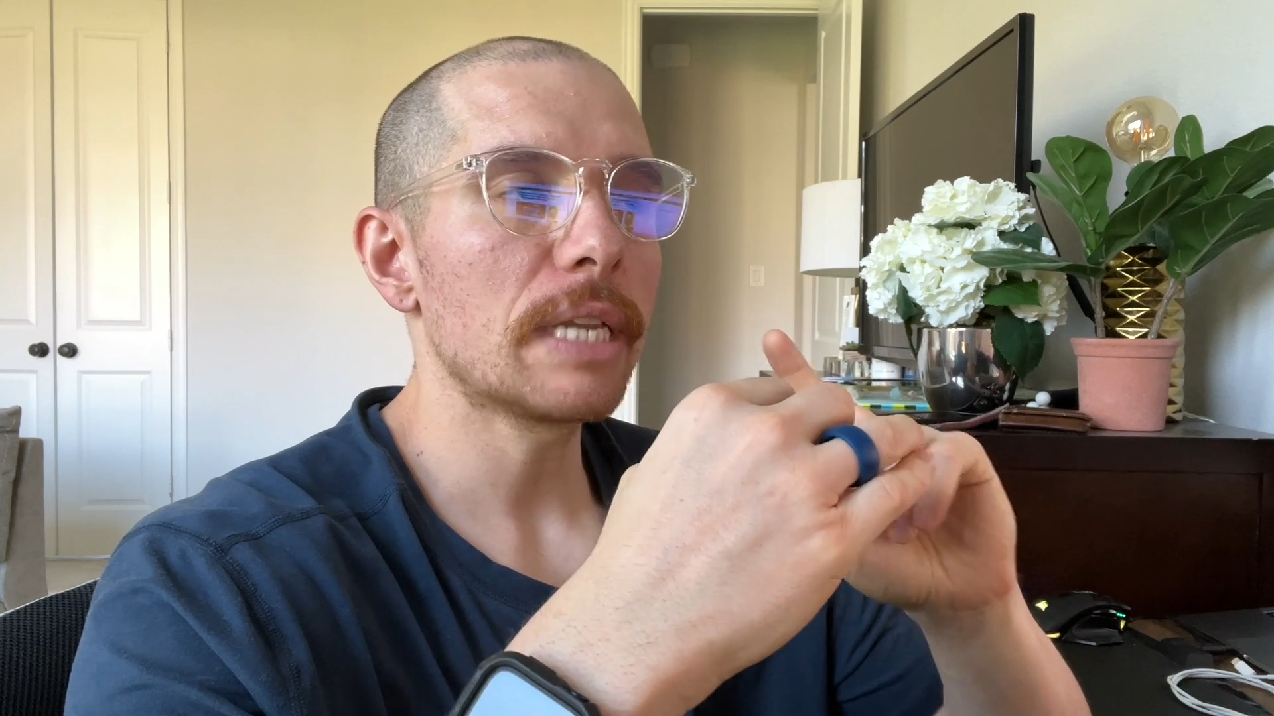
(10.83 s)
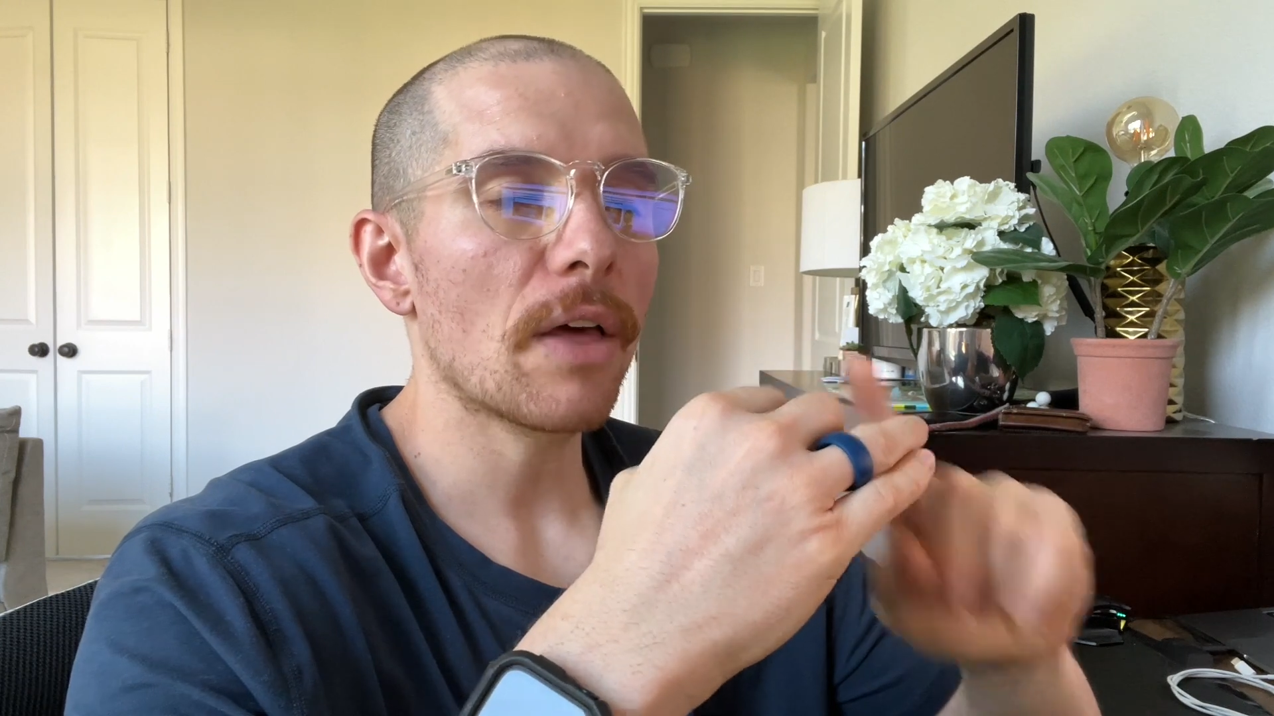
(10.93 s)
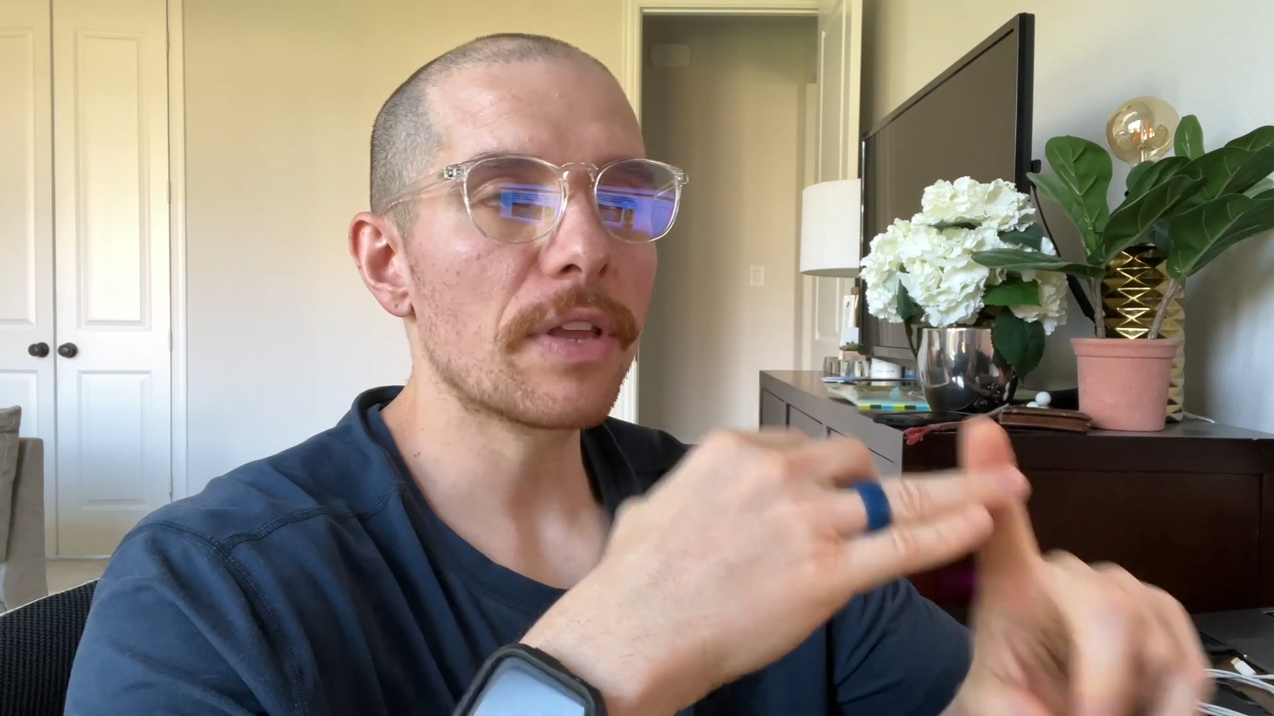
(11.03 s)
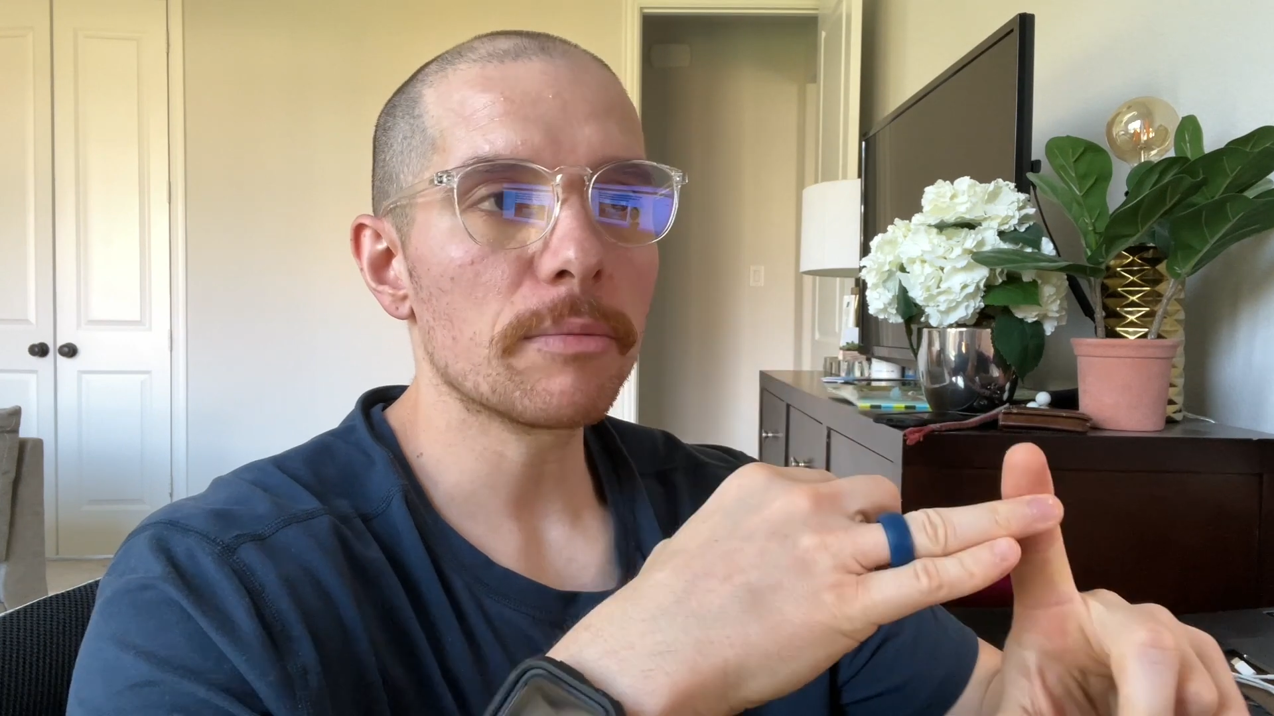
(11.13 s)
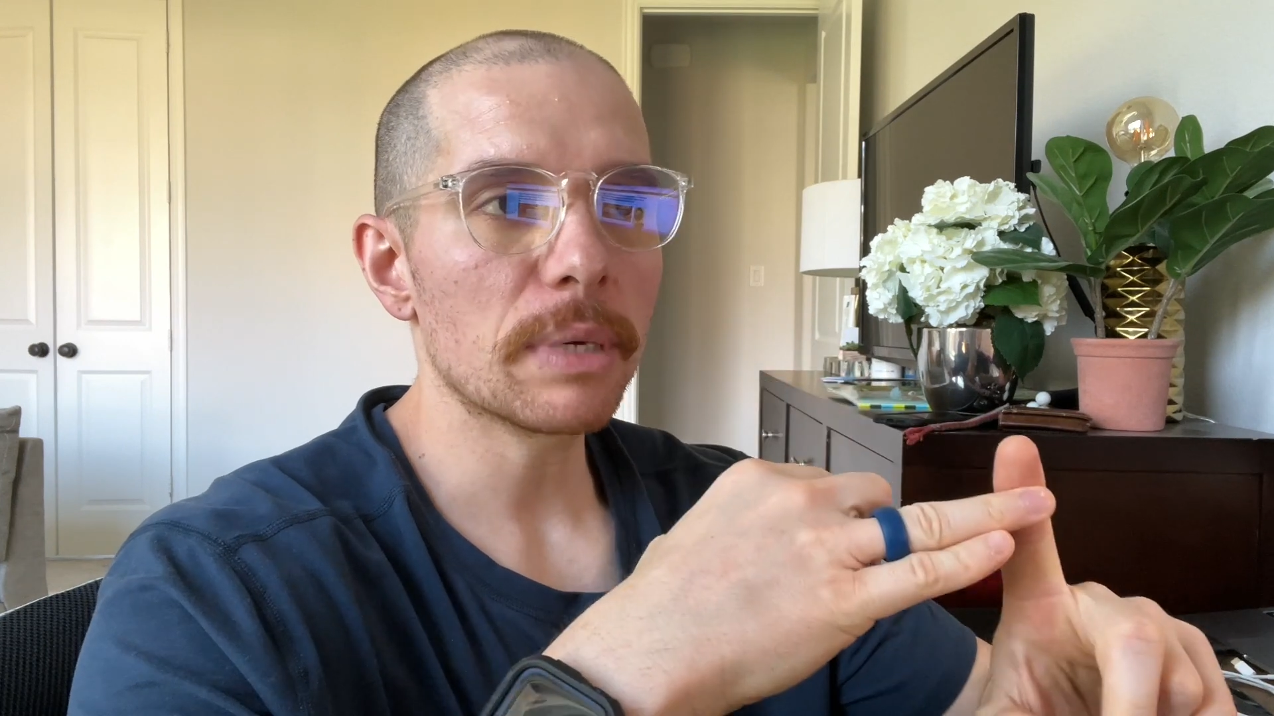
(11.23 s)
Now the End